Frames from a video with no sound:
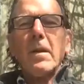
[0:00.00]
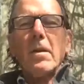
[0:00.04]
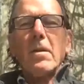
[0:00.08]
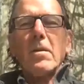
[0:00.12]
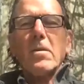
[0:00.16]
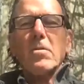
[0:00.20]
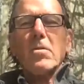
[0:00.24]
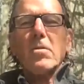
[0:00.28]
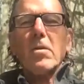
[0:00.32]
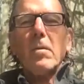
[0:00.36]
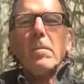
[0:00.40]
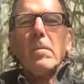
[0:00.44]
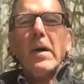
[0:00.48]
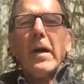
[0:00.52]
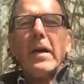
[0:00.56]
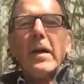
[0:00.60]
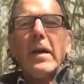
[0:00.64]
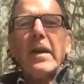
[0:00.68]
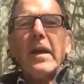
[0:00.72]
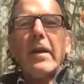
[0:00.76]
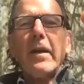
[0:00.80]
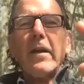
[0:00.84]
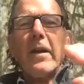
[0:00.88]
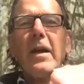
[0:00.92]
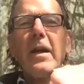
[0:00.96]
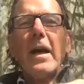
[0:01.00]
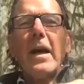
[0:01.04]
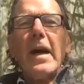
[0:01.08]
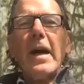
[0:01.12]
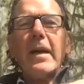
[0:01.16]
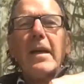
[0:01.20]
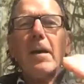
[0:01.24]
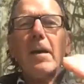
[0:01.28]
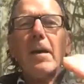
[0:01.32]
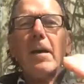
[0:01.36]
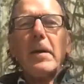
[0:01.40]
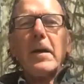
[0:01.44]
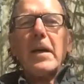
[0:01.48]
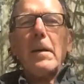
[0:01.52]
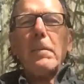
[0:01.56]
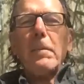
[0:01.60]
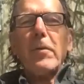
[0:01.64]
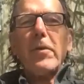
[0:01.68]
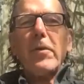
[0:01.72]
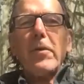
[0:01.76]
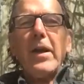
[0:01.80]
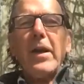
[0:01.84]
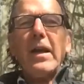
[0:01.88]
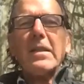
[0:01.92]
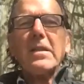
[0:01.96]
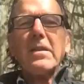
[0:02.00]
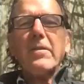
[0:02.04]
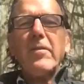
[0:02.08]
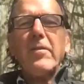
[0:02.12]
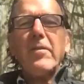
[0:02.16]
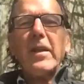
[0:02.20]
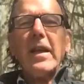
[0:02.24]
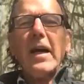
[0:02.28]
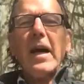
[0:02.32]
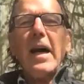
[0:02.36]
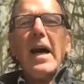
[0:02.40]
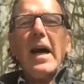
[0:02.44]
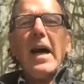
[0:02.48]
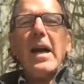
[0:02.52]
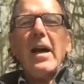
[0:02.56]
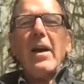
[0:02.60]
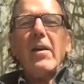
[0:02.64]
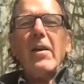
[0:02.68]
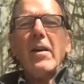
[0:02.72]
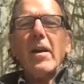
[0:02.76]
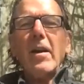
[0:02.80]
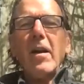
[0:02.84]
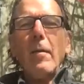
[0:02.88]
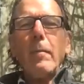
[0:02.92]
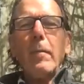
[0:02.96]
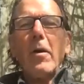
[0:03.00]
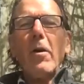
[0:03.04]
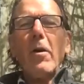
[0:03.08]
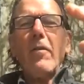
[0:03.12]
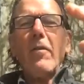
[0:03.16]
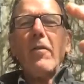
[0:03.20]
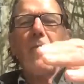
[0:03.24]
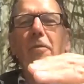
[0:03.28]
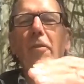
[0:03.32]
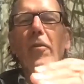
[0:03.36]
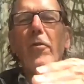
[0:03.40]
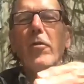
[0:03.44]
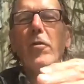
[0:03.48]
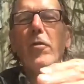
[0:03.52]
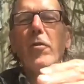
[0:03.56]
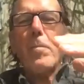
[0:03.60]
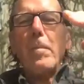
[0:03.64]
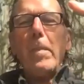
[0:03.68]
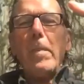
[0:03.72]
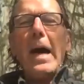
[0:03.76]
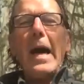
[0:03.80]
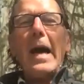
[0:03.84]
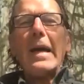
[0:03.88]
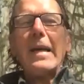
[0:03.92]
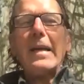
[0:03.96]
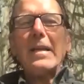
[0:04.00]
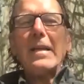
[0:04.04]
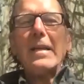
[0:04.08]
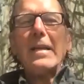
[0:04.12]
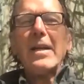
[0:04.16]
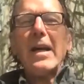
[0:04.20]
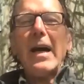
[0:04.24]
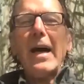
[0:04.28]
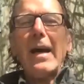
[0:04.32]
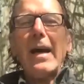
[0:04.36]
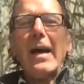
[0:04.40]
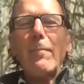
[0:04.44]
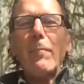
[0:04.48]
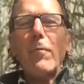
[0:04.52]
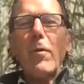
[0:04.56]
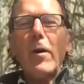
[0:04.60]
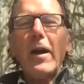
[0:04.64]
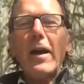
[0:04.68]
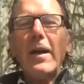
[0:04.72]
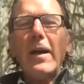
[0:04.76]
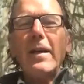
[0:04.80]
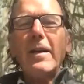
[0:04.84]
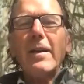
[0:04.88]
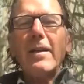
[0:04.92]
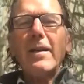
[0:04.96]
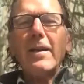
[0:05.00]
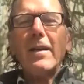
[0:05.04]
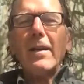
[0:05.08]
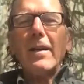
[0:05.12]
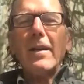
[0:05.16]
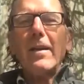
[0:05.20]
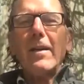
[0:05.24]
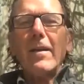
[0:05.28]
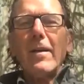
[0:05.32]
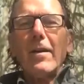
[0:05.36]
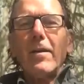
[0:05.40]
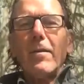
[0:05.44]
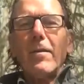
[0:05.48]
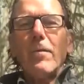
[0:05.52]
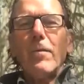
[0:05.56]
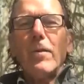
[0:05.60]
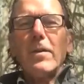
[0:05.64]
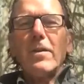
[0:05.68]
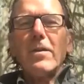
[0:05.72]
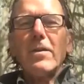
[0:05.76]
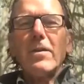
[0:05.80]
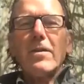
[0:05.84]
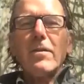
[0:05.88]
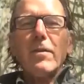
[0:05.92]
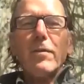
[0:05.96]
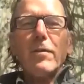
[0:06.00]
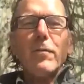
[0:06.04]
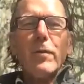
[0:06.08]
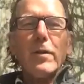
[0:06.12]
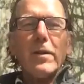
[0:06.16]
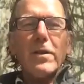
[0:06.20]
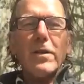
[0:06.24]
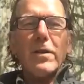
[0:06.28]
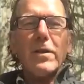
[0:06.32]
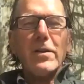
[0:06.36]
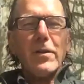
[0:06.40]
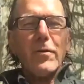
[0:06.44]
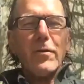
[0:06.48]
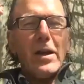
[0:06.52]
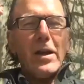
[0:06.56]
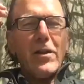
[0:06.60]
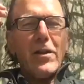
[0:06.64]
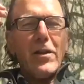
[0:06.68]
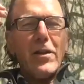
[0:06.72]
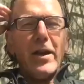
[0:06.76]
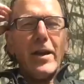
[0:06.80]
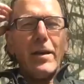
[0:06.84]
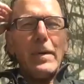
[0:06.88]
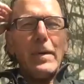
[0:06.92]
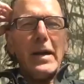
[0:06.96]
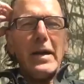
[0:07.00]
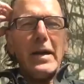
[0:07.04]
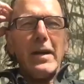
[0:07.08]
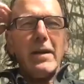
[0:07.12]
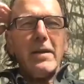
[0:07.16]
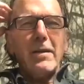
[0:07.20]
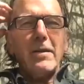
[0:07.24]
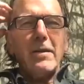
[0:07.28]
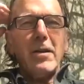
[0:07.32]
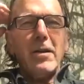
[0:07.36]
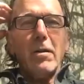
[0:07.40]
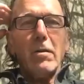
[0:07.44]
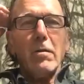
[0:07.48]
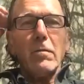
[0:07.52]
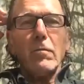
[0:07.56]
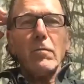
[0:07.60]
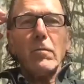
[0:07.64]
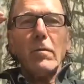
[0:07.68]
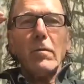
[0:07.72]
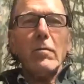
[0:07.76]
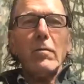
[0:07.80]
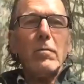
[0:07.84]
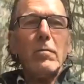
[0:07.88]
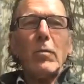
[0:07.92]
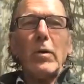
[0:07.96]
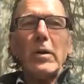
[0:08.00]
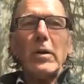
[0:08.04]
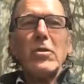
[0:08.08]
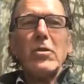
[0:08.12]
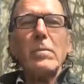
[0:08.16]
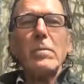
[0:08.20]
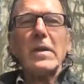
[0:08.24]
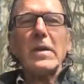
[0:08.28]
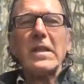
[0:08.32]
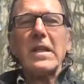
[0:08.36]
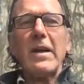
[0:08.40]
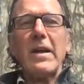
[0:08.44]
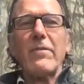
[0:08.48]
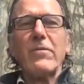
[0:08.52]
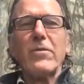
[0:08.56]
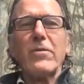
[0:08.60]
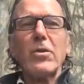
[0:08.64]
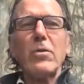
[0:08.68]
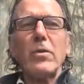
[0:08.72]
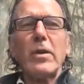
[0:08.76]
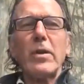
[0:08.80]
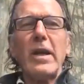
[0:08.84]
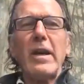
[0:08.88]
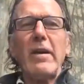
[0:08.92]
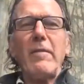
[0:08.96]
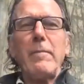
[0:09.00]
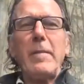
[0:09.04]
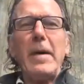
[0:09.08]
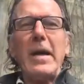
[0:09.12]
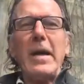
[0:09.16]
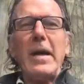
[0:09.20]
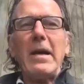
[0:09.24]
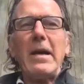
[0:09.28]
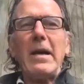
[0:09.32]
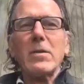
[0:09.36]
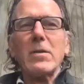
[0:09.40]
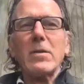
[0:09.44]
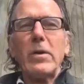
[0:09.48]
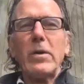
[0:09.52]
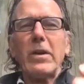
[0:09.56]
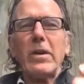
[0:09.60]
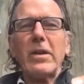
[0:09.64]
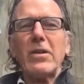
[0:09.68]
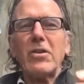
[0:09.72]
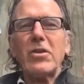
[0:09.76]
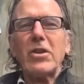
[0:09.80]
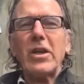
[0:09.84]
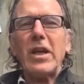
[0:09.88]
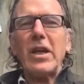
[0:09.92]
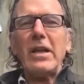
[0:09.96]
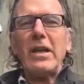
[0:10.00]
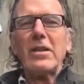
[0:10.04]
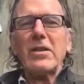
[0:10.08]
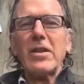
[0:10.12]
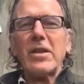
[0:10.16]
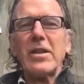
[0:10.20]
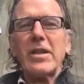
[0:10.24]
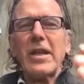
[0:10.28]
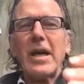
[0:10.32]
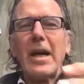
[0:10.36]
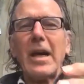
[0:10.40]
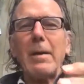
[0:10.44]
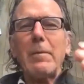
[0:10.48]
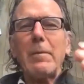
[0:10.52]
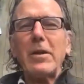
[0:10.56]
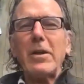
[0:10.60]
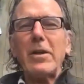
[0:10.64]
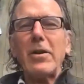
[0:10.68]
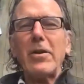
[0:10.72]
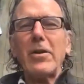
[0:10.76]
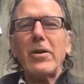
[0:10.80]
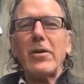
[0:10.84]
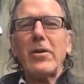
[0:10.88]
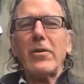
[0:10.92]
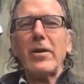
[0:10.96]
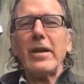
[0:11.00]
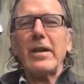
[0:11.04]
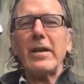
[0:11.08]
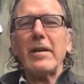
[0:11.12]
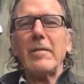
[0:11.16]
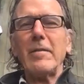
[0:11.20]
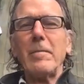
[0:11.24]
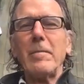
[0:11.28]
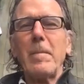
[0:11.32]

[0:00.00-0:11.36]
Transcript: So on Monday, I'm going to hike up a couple thousand feet higher, and I'll go further back in time, right? Which is a great thing about, what you must have too, to have mountains where you can change the time of year you're in.